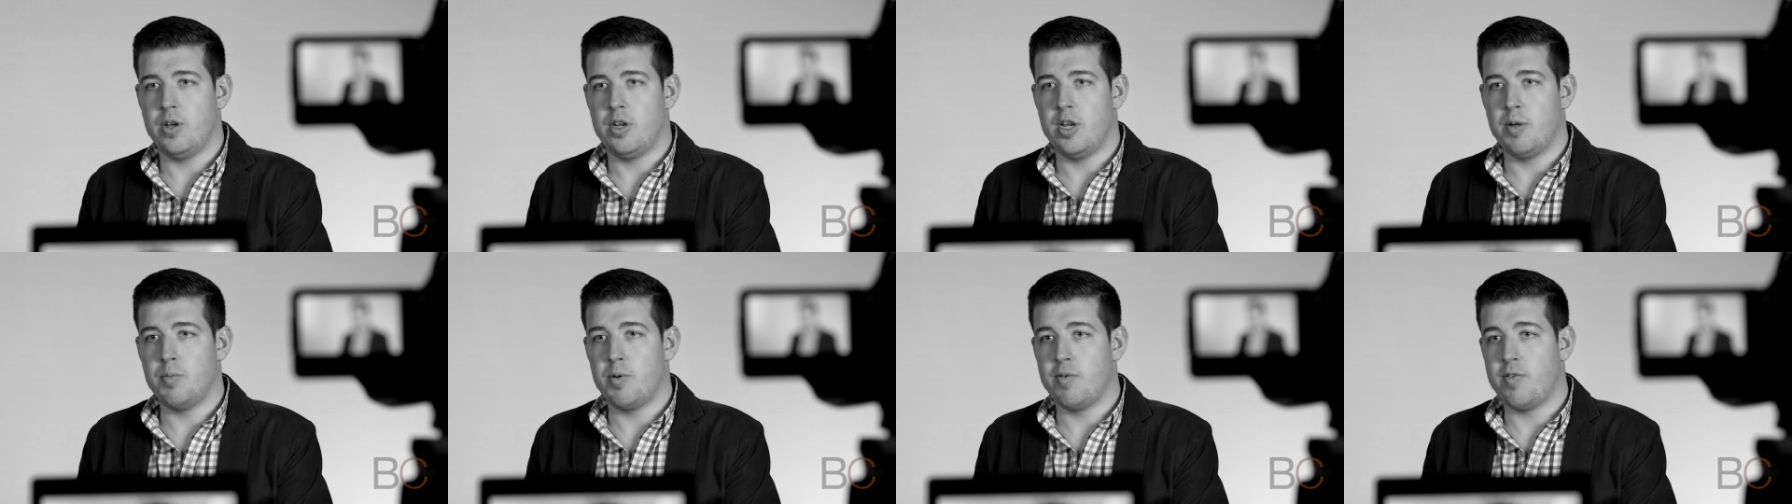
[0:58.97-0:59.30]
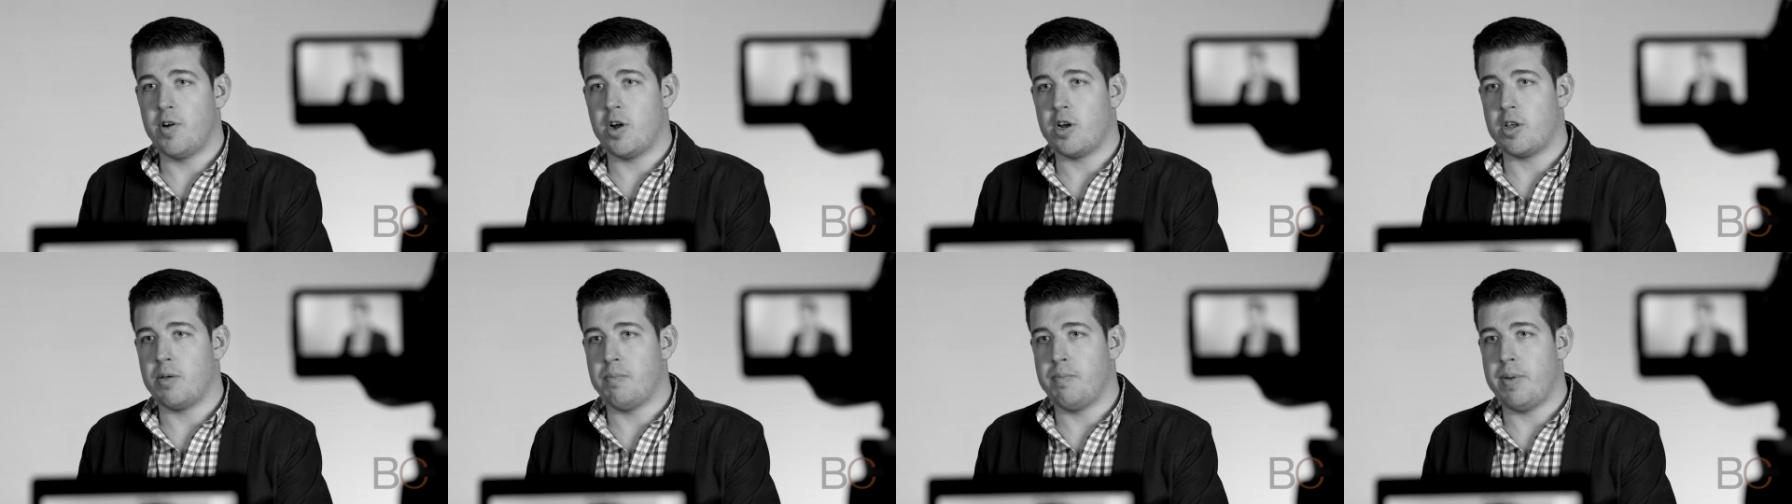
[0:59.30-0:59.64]
a number
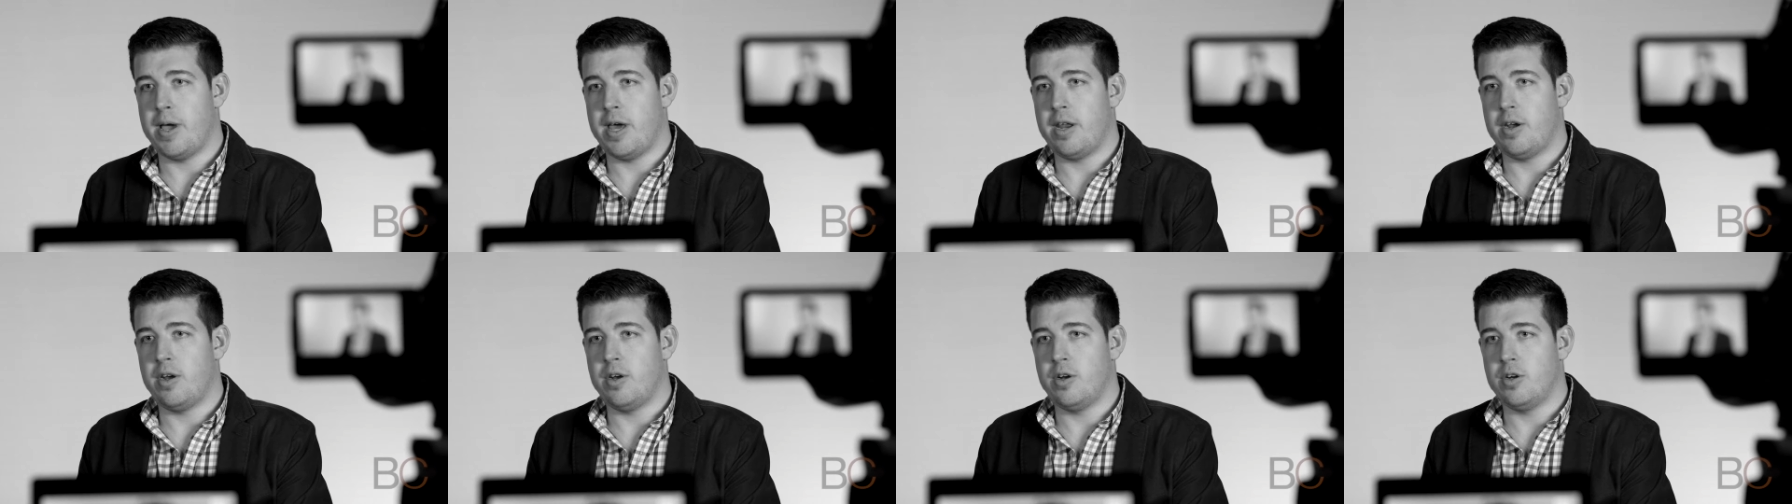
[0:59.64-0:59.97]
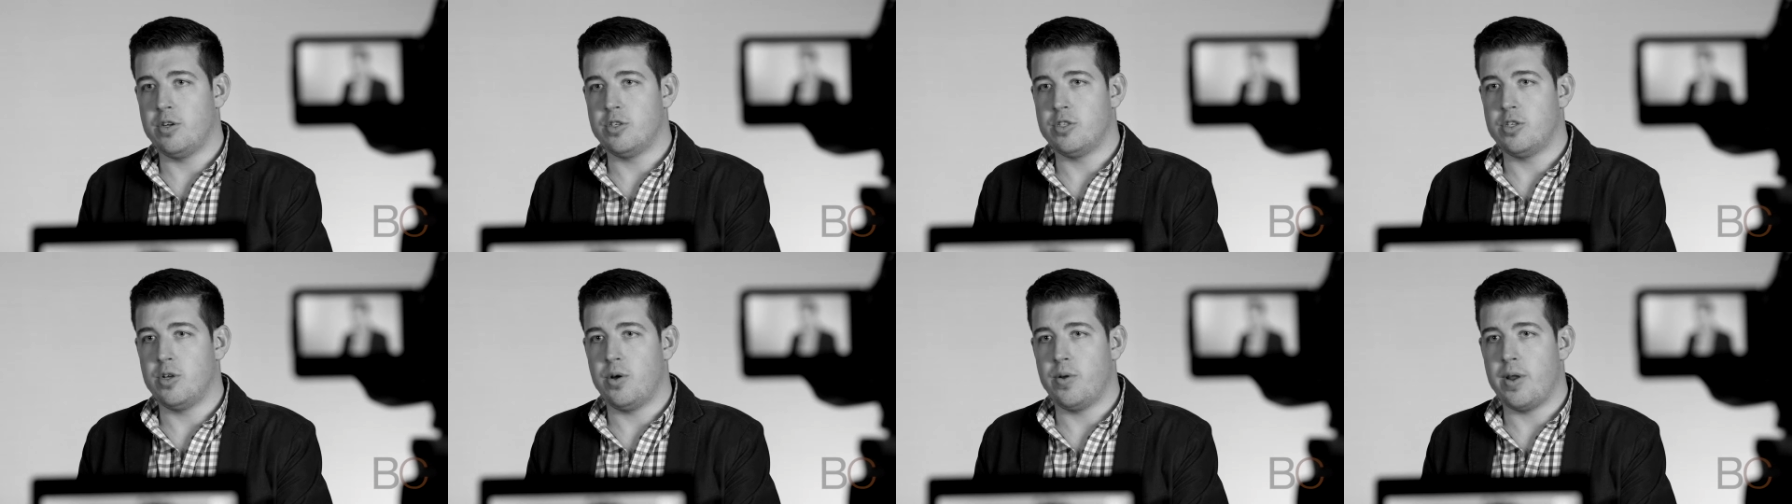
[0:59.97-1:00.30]
of our
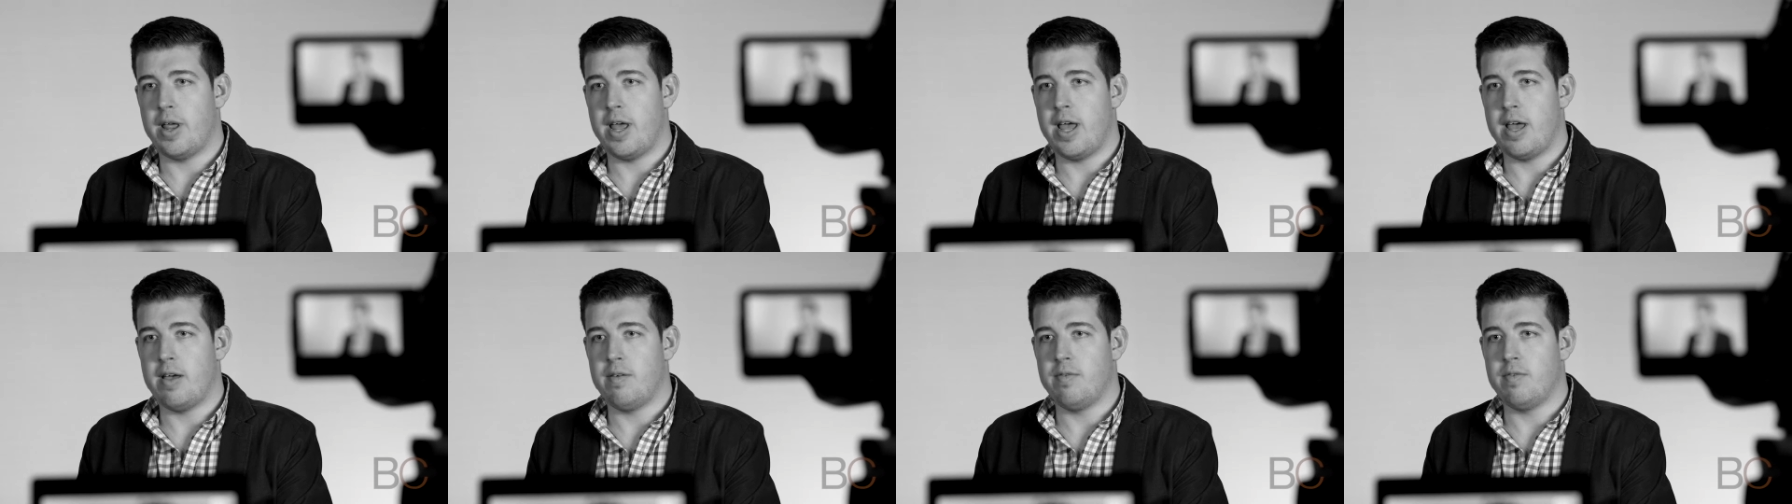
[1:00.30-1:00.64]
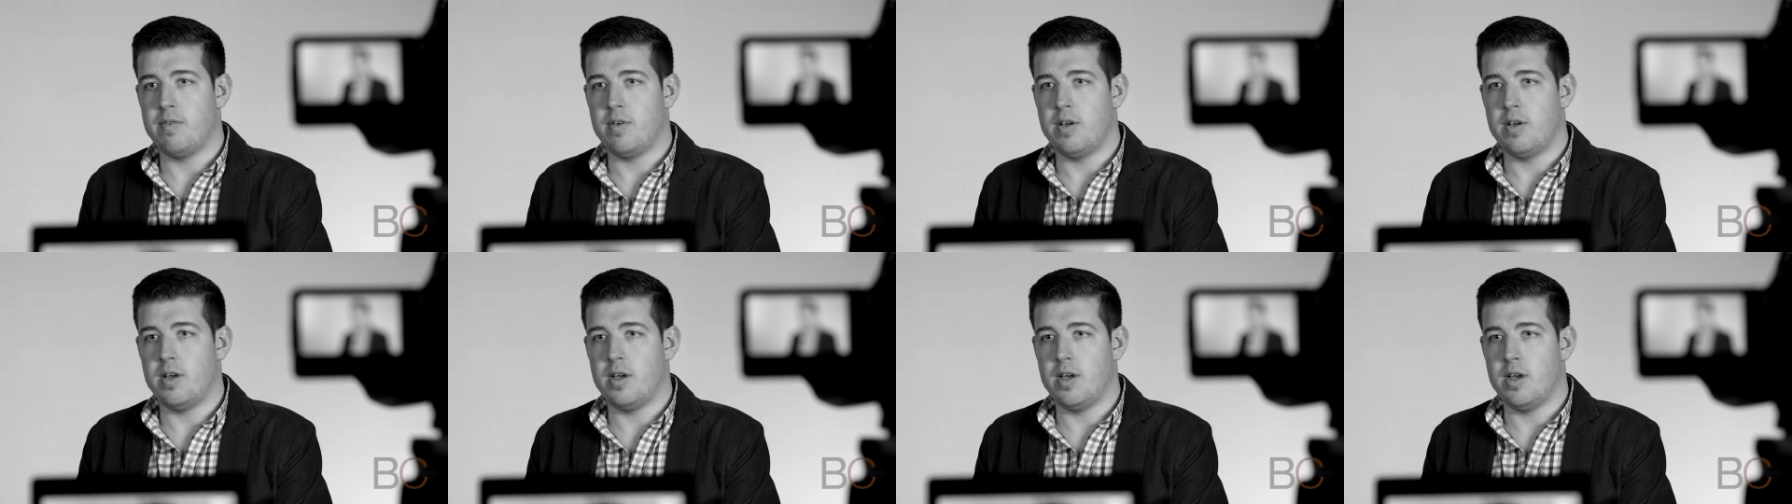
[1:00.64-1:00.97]
competitors don't
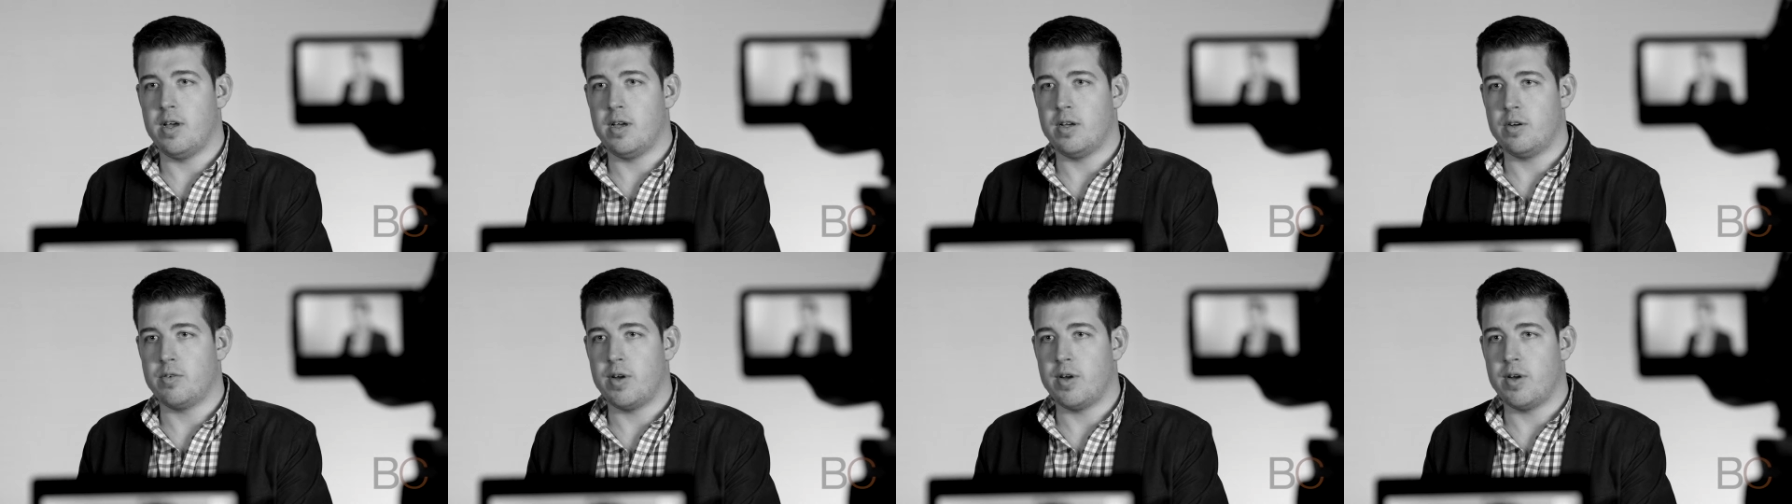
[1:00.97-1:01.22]
have a uh,